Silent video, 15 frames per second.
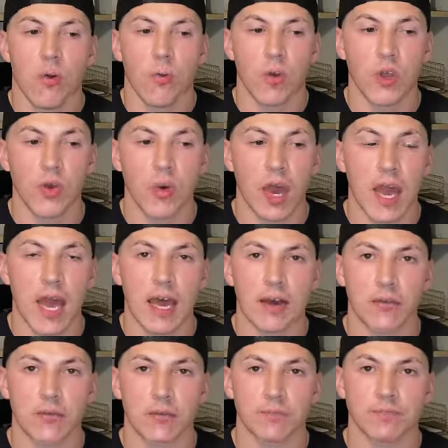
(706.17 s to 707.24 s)
When you
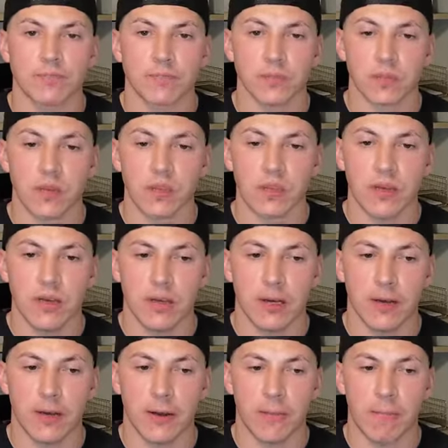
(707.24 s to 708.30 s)
have
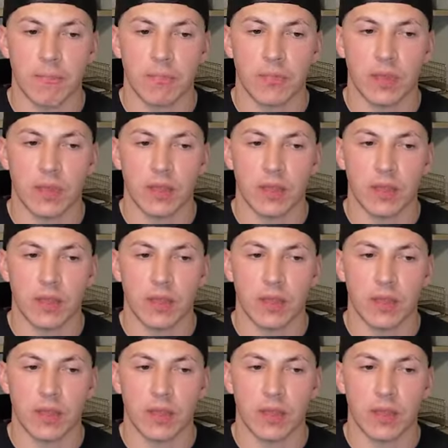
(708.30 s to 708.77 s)
um,